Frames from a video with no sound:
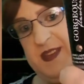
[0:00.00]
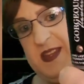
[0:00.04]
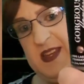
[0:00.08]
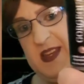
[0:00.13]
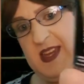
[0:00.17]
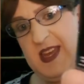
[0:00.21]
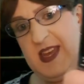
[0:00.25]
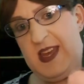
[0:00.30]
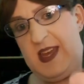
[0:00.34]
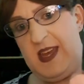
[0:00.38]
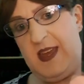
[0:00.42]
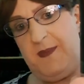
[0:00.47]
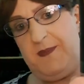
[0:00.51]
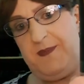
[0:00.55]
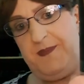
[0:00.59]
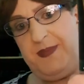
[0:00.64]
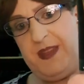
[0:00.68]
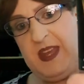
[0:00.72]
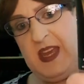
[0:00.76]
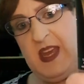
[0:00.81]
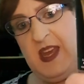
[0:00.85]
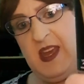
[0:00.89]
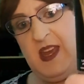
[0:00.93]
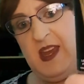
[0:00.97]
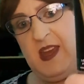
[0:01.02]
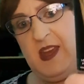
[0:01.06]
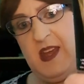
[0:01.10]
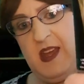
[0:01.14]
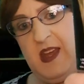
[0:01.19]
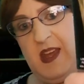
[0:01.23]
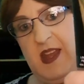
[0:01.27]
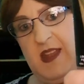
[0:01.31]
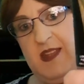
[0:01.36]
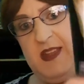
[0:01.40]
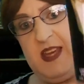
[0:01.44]
Okay,
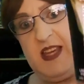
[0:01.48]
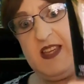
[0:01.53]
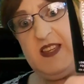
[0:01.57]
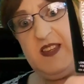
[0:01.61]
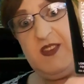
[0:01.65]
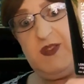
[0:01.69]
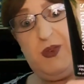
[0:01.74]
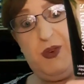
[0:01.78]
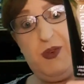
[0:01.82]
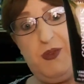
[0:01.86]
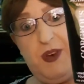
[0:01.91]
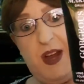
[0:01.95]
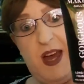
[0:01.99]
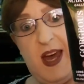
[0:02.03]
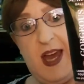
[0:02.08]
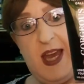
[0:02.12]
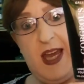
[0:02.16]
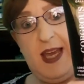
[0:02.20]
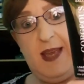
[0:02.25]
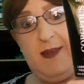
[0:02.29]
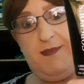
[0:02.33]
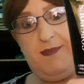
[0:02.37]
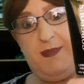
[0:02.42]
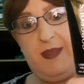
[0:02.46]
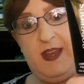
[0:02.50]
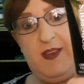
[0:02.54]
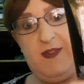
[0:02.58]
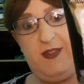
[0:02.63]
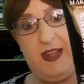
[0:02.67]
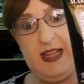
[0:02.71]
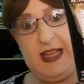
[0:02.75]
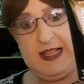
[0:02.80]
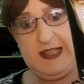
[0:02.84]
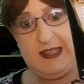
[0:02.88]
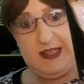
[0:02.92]
this is all right
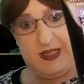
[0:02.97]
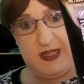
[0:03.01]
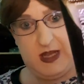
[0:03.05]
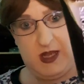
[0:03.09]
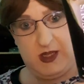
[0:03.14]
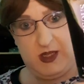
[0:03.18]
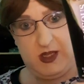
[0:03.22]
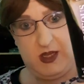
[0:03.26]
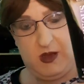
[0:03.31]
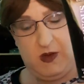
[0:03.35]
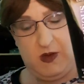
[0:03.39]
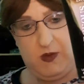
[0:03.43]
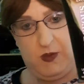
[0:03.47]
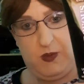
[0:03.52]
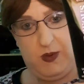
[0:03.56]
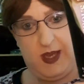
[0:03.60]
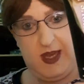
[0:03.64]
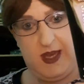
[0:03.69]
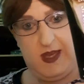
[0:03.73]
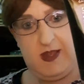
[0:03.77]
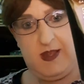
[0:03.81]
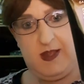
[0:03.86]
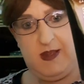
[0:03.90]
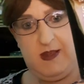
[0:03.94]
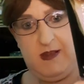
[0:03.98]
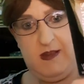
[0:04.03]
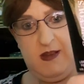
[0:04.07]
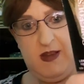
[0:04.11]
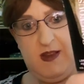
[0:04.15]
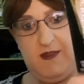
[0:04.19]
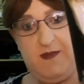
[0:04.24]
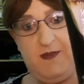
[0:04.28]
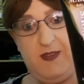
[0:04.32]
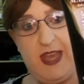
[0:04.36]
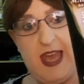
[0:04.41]
if you need to start off with.
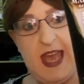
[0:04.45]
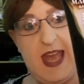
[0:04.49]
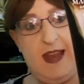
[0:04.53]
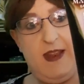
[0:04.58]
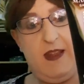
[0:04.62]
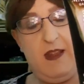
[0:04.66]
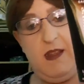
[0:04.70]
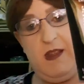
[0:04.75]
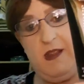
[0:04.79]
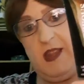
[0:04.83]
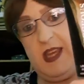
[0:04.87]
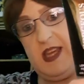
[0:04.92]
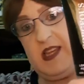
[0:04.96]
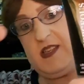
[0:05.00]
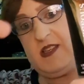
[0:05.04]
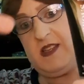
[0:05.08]
Again, this